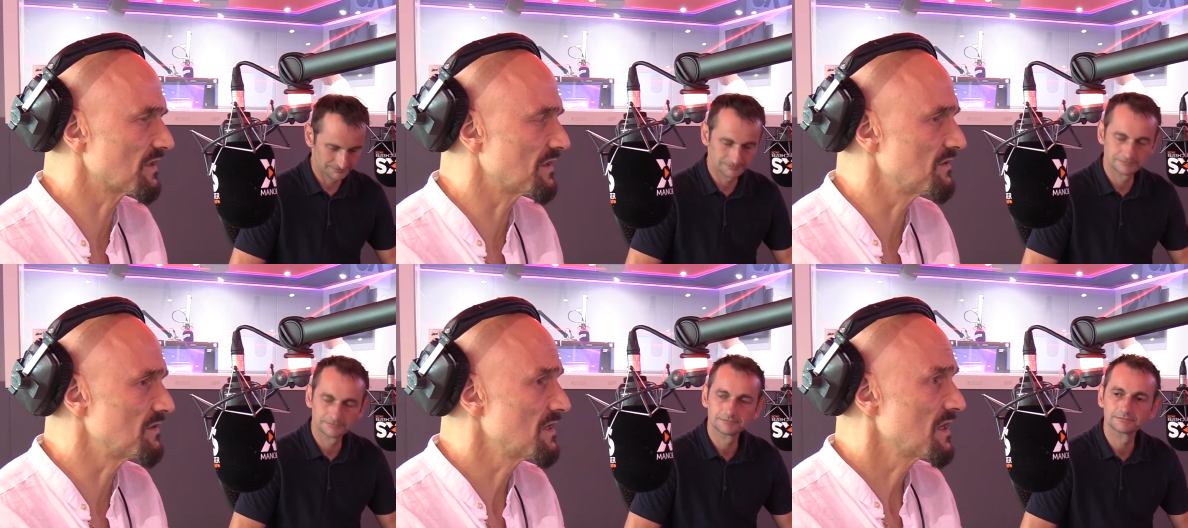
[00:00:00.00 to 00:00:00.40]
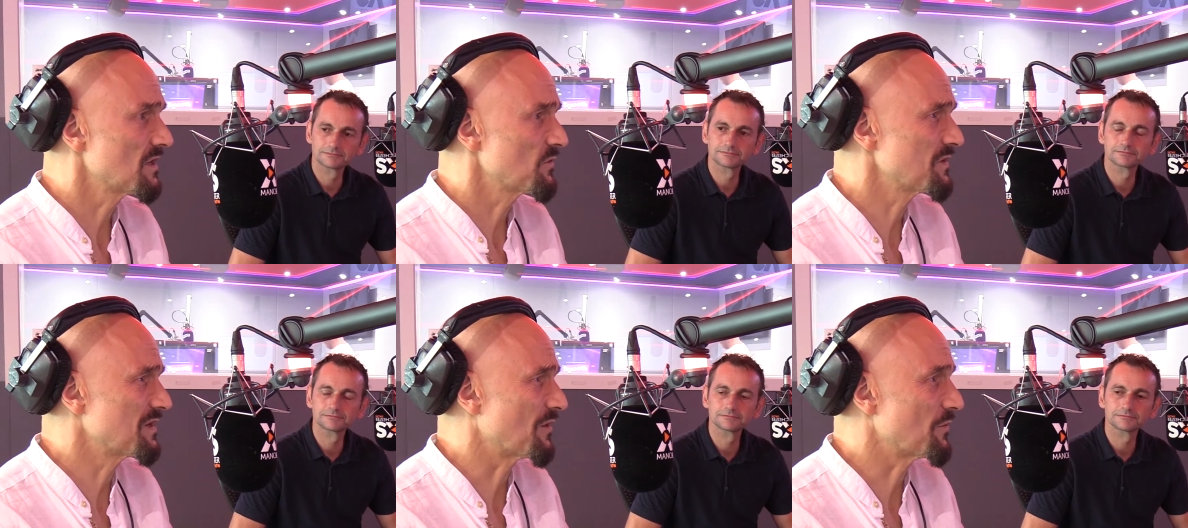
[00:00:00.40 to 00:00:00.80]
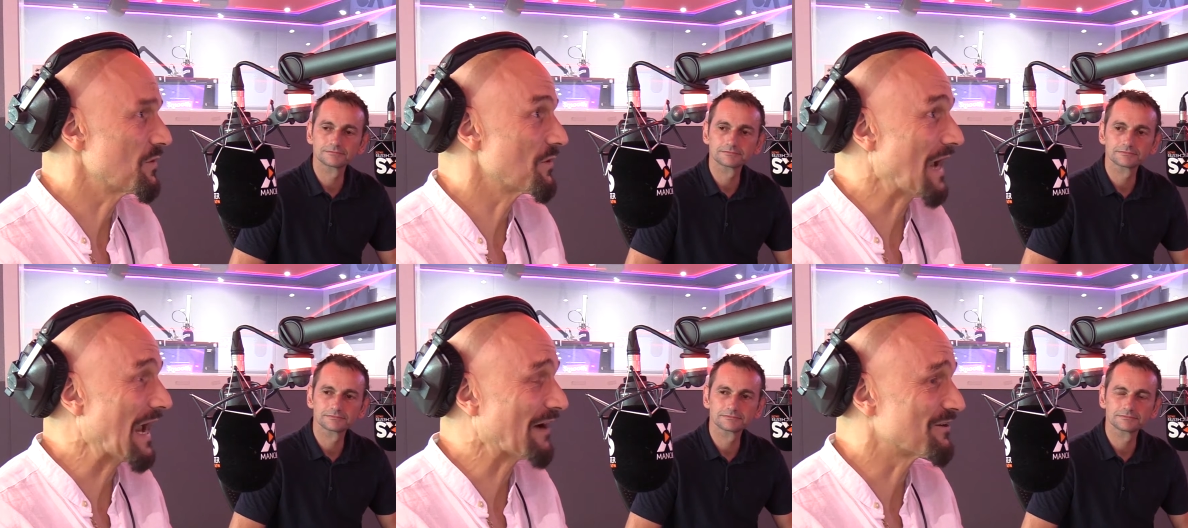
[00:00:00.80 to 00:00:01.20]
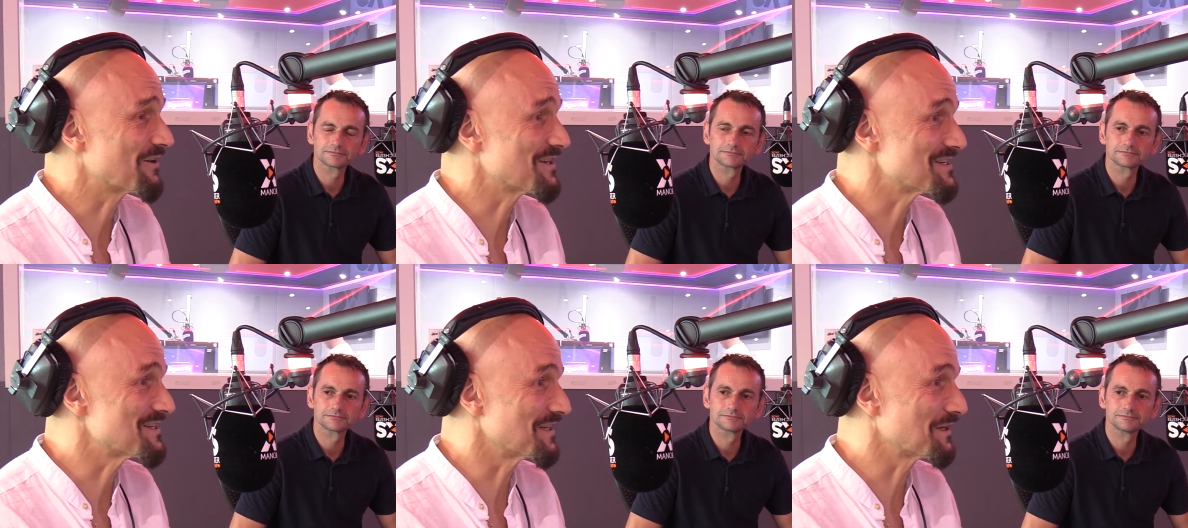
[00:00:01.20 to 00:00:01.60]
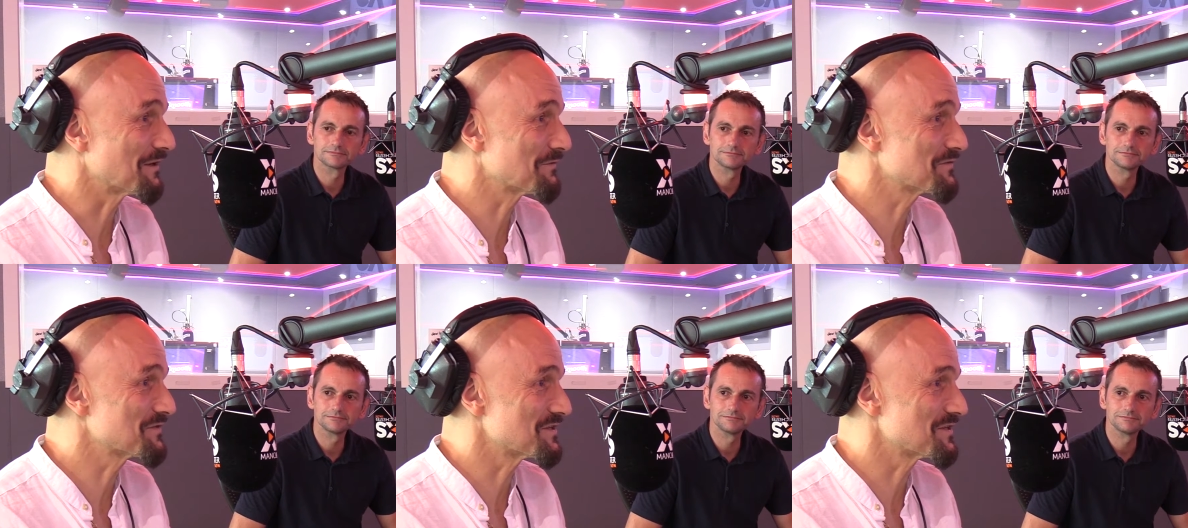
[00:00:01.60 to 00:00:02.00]
Speaker 1: and you know, we're arrogant
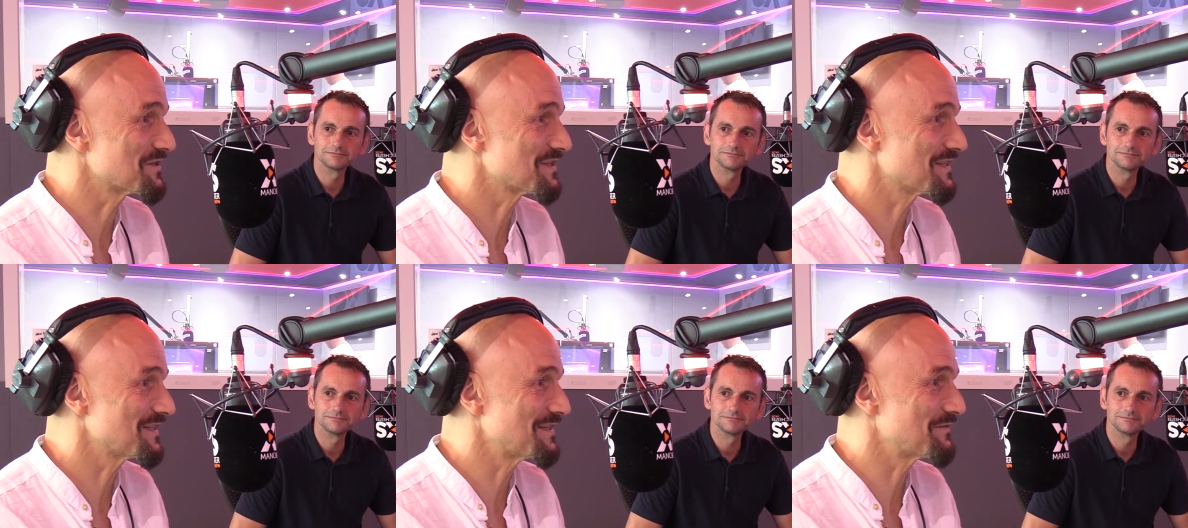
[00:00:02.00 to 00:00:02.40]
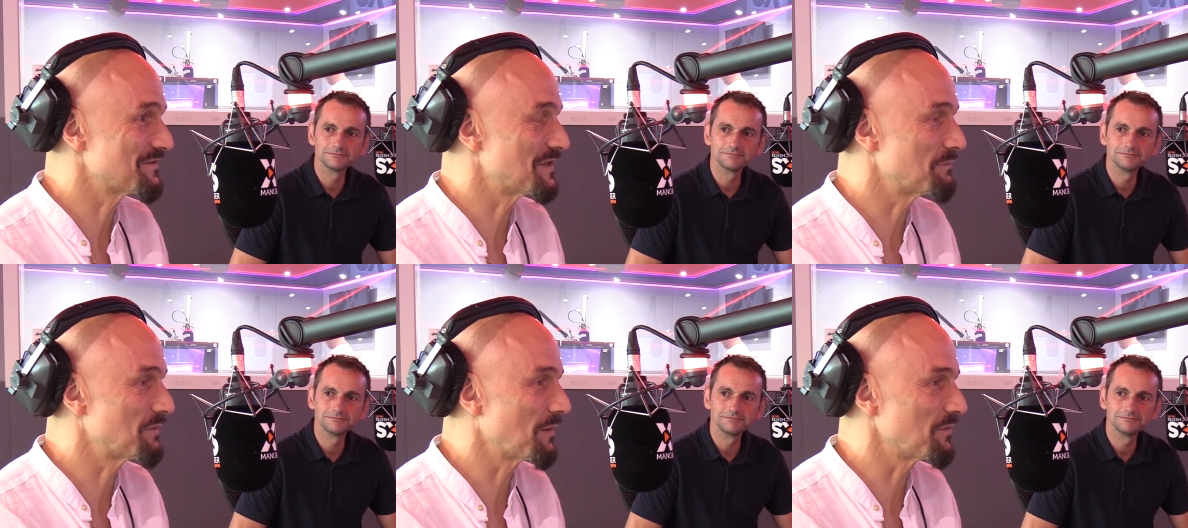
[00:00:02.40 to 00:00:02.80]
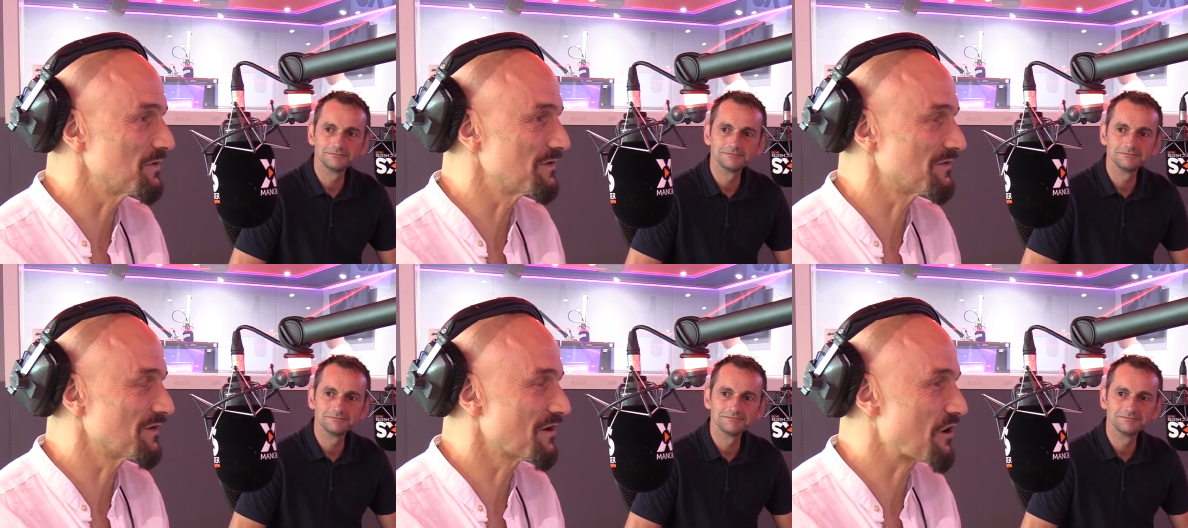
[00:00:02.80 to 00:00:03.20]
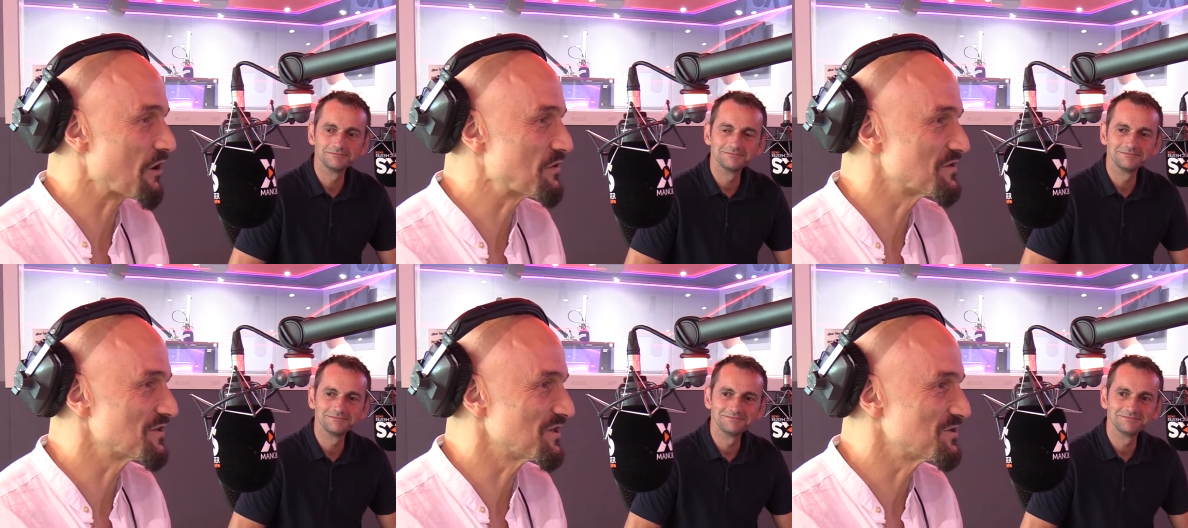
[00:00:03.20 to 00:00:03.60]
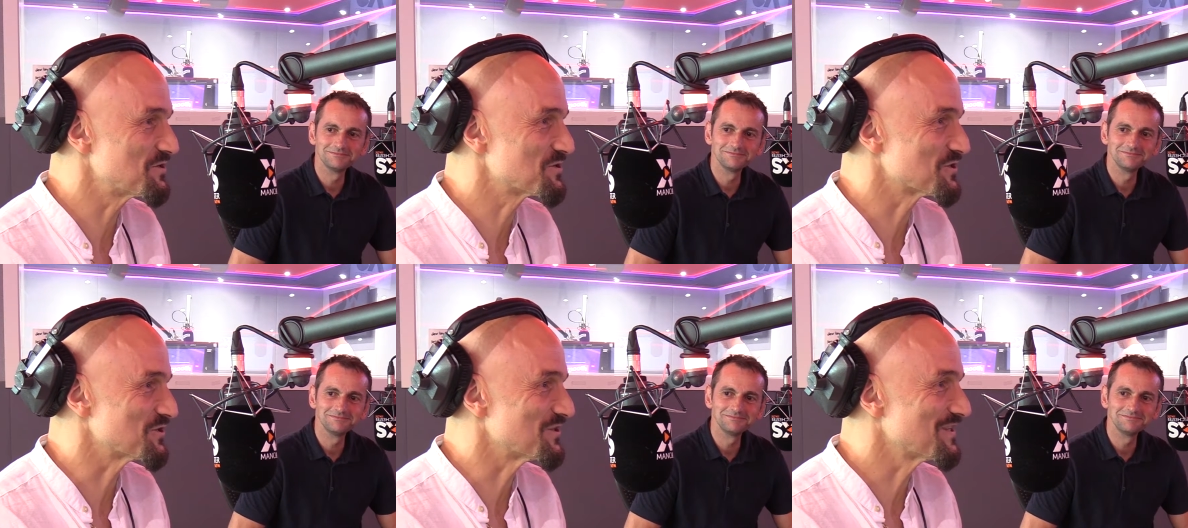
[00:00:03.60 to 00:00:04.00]
enough to live in a bubble of our own
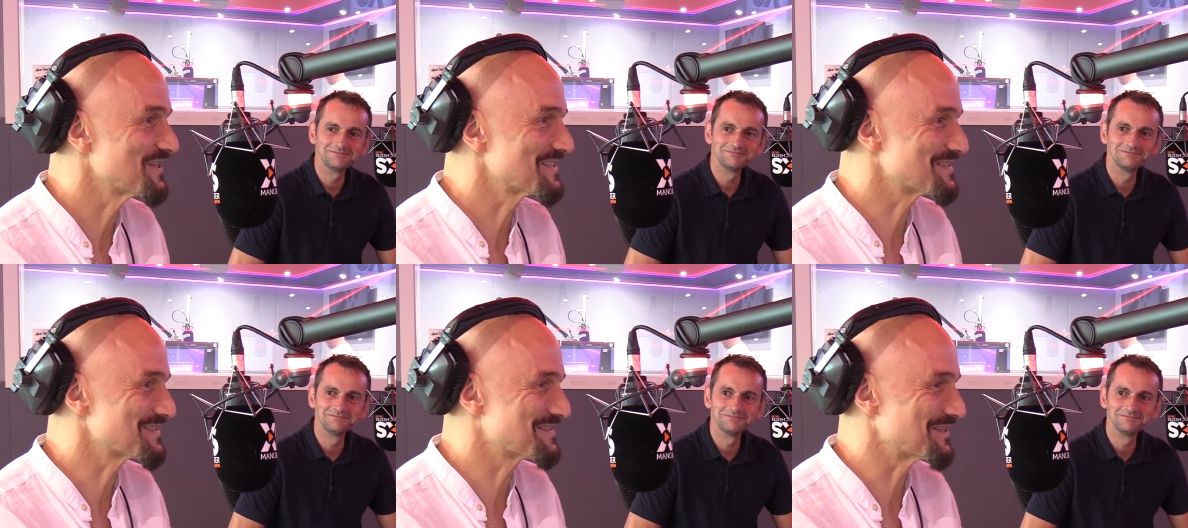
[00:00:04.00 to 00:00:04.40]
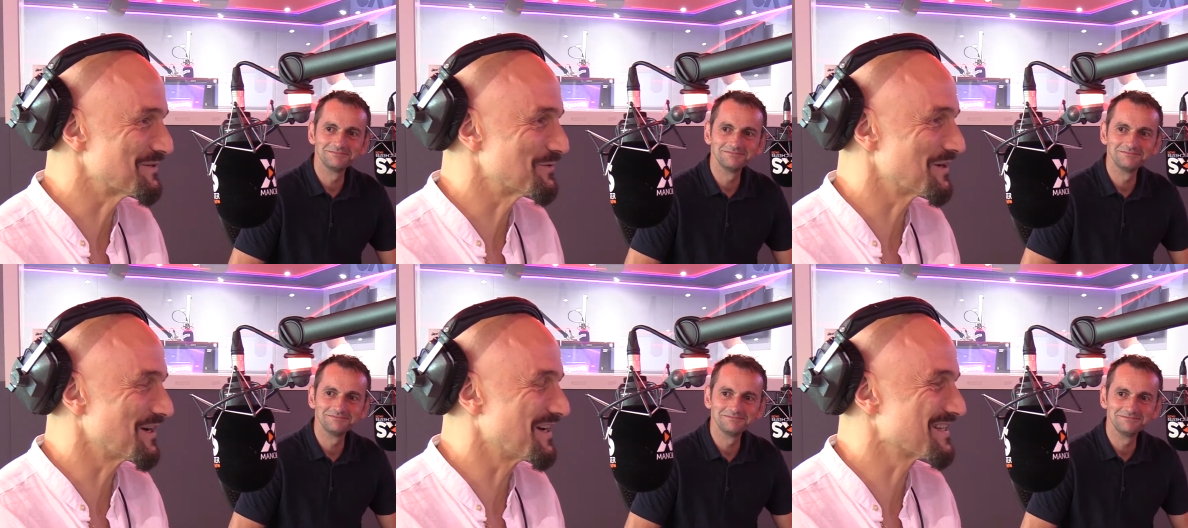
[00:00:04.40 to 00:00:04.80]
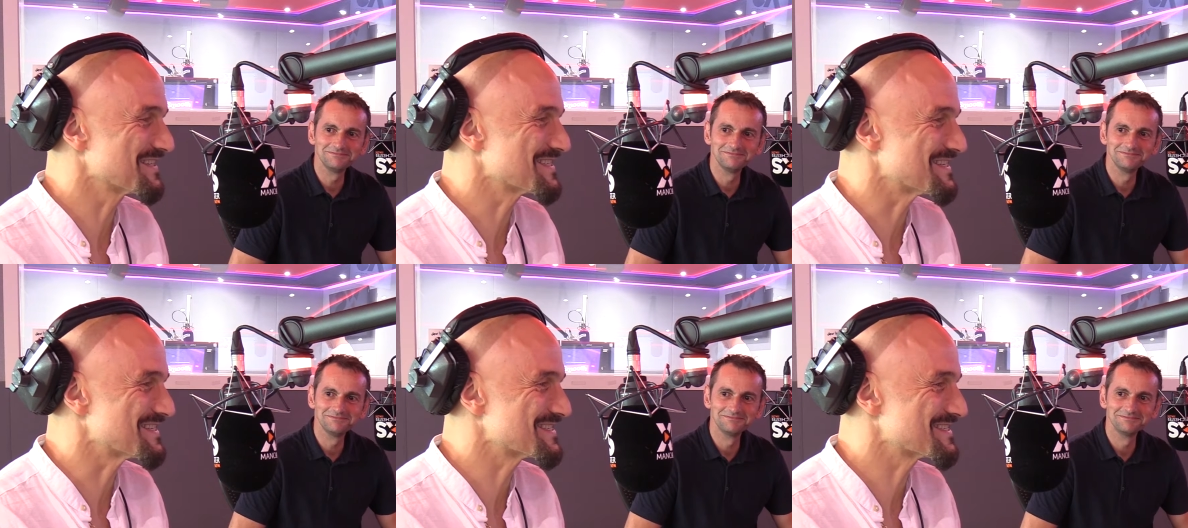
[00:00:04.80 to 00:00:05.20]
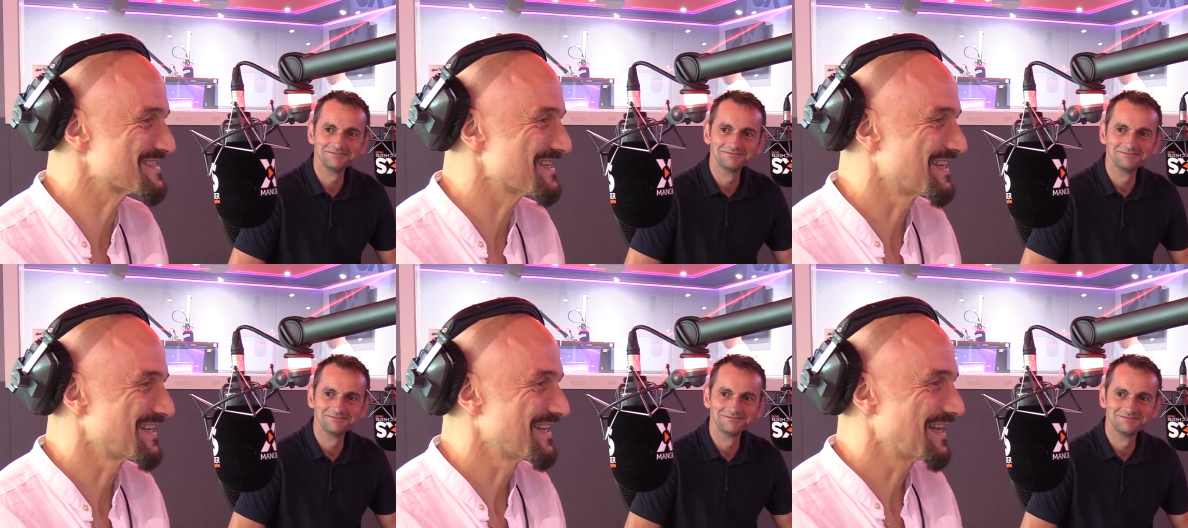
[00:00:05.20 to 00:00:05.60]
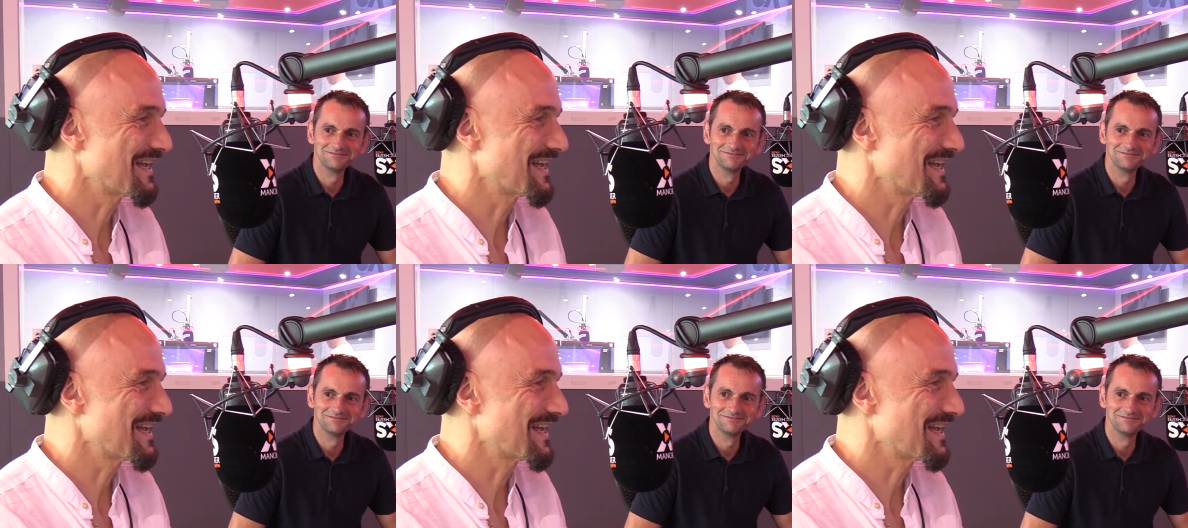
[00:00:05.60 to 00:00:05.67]
delusion to think we're artists, yeah.